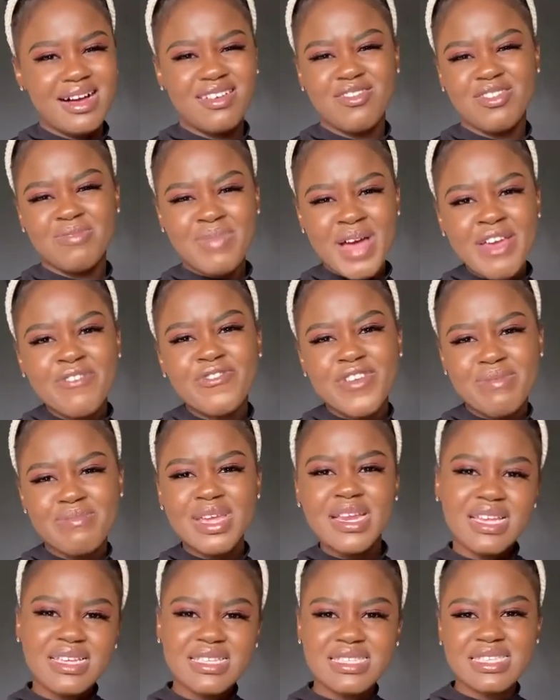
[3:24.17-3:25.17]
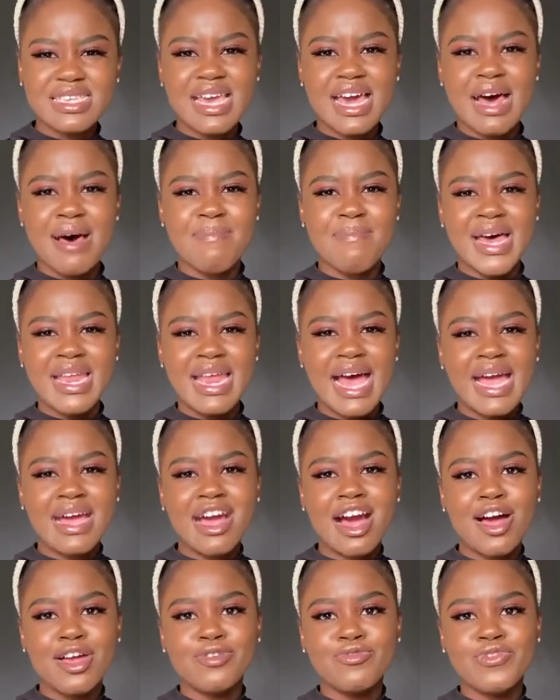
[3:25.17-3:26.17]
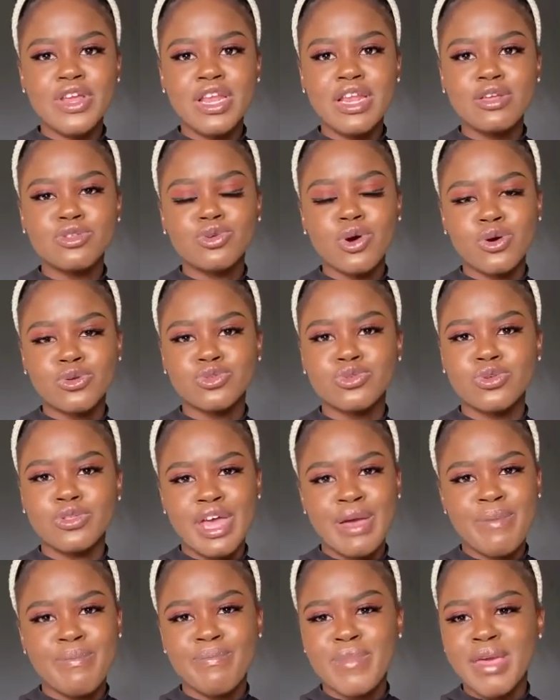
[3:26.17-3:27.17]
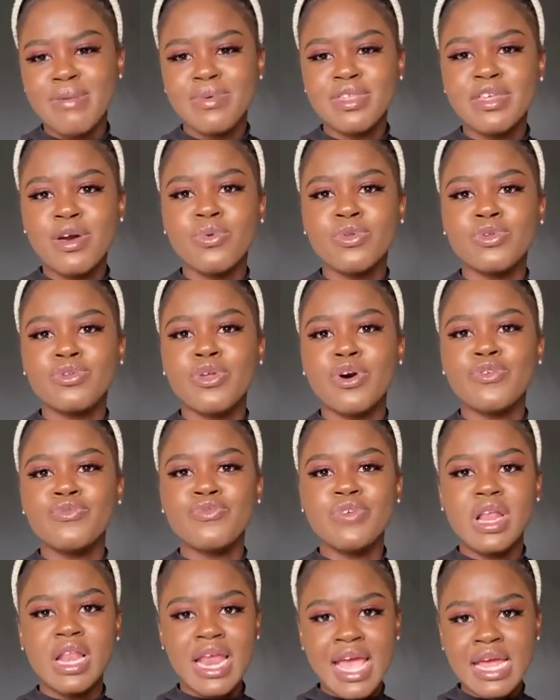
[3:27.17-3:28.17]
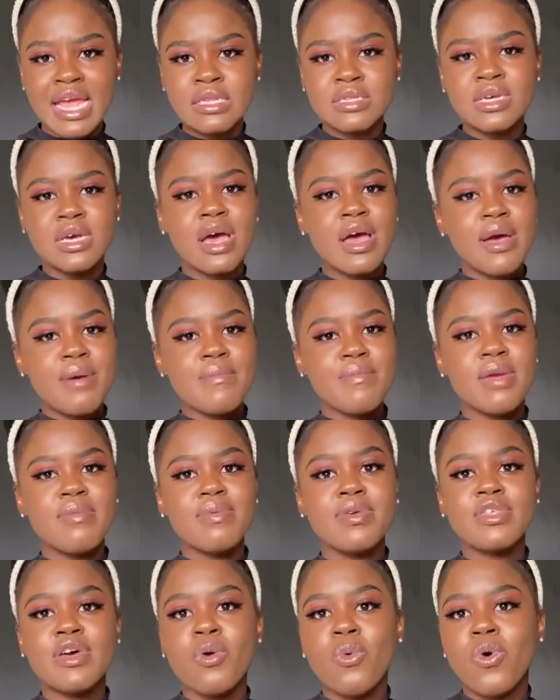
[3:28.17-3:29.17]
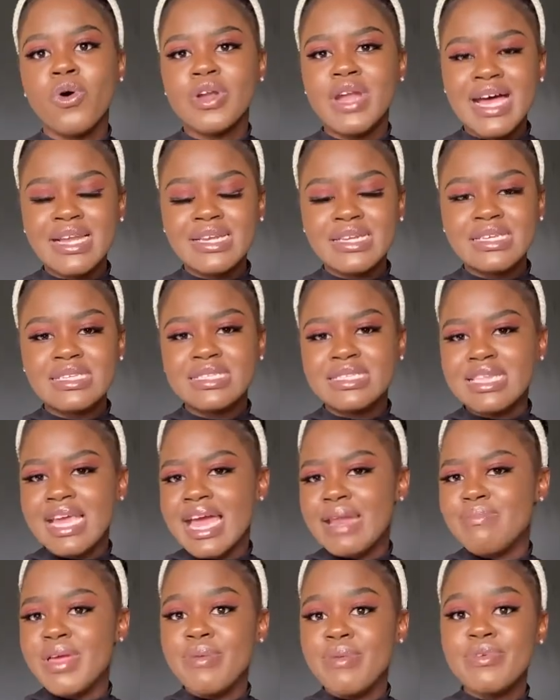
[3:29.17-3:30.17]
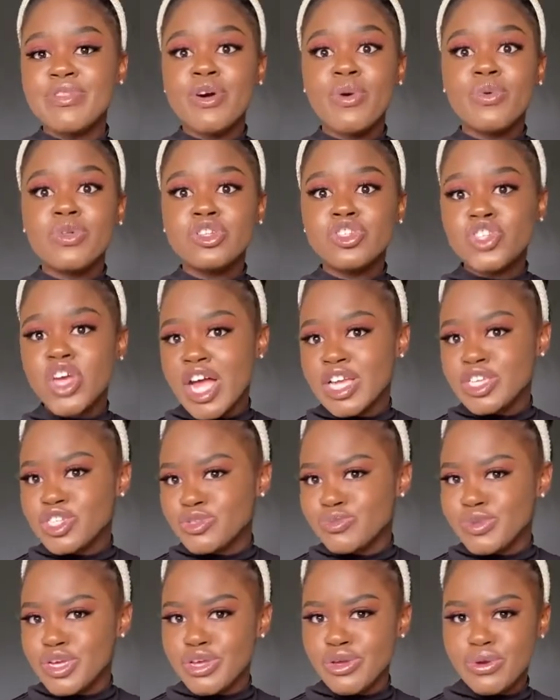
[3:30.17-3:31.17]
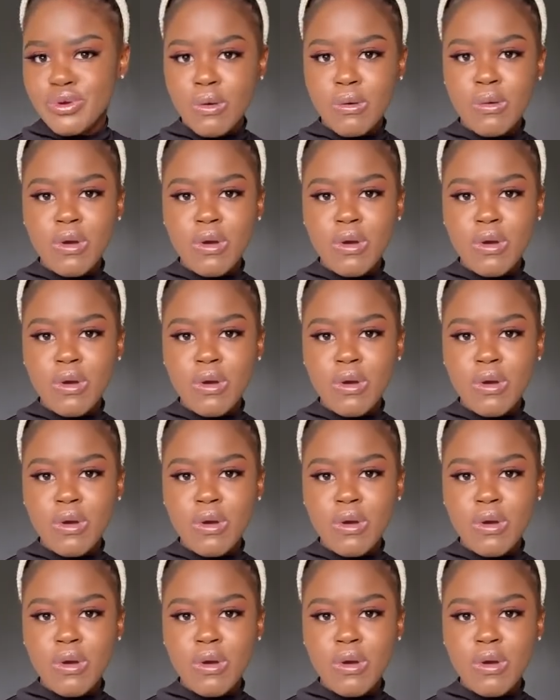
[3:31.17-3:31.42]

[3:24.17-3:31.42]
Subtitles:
my family is here, but I can't really talk to them. Maybe they will not relate, maybe they won't understand, maybe they will judge me.